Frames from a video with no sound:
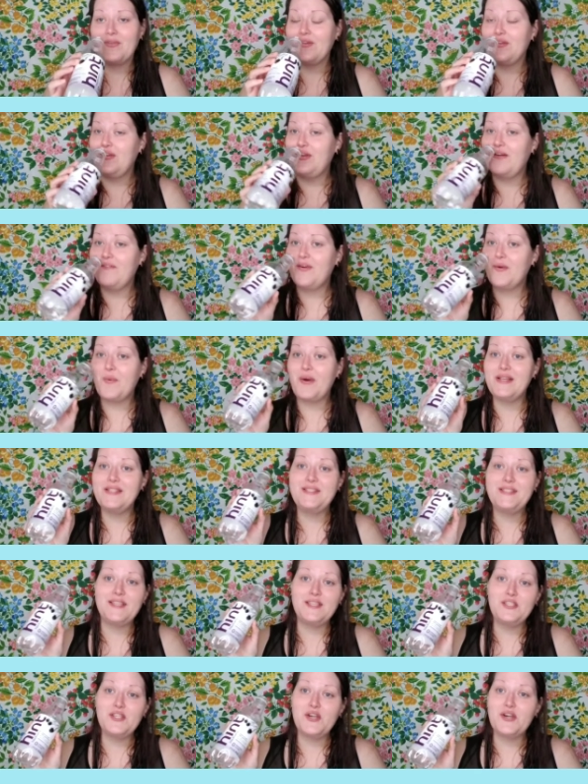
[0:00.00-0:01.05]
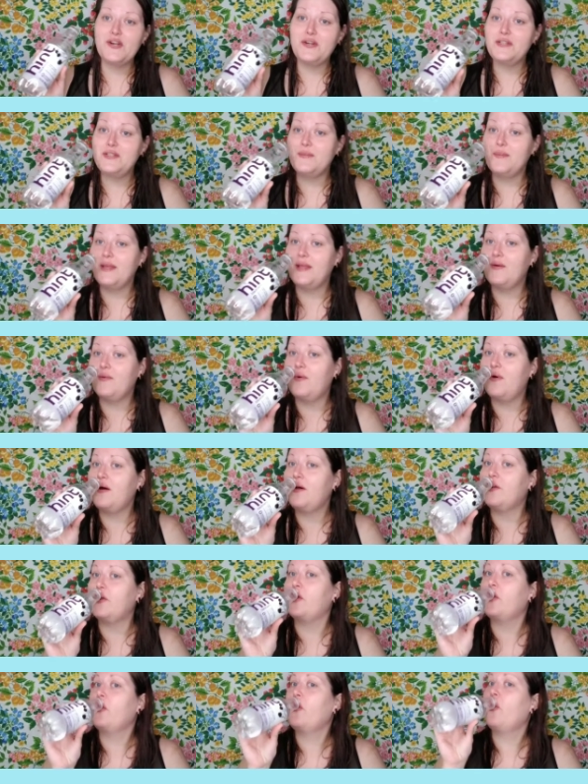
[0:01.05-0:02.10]
You ever want to send your girl some hint
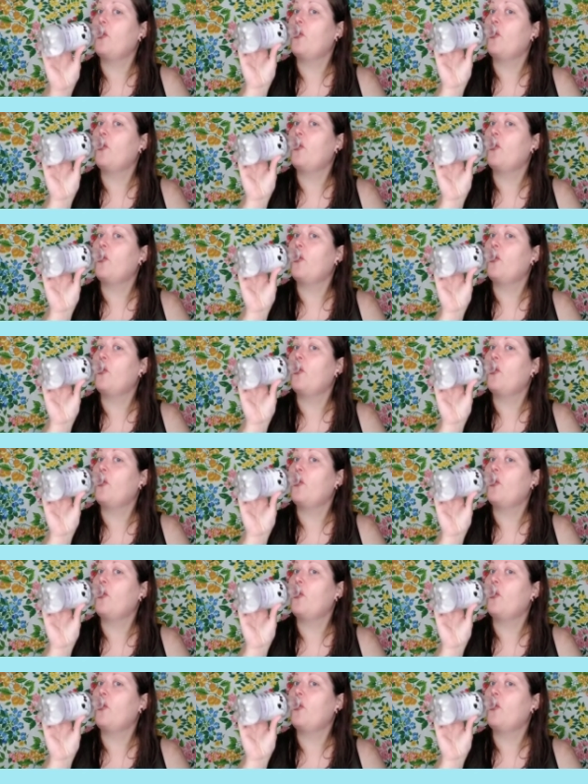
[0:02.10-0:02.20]
water?